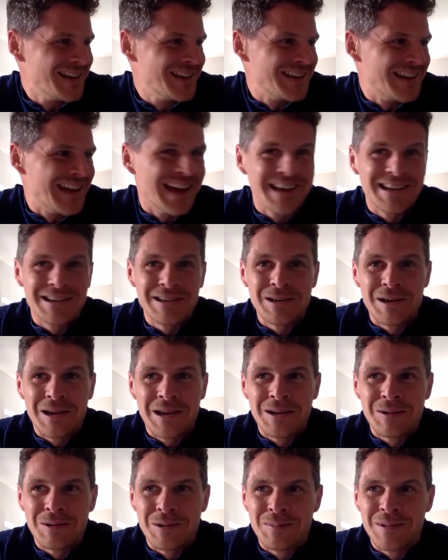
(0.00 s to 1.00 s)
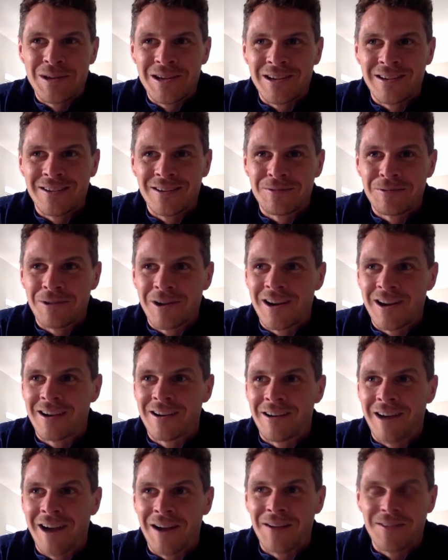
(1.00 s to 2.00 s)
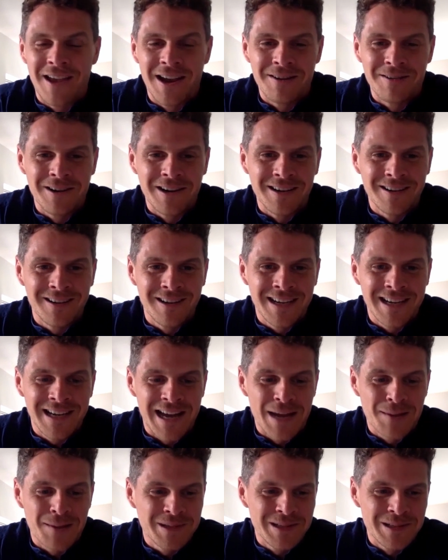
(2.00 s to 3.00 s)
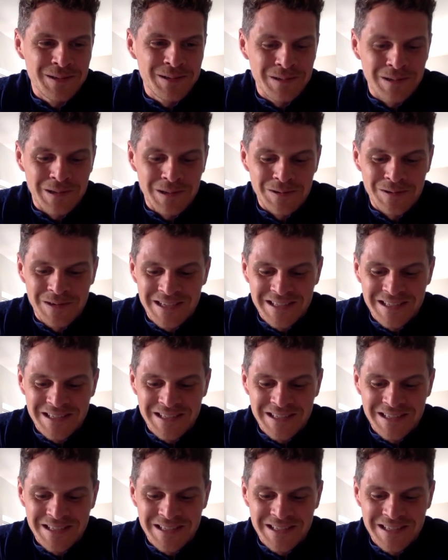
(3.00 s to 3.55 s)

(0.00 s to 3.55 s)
Yeah, he would be running around that rink like an absolute lunatic.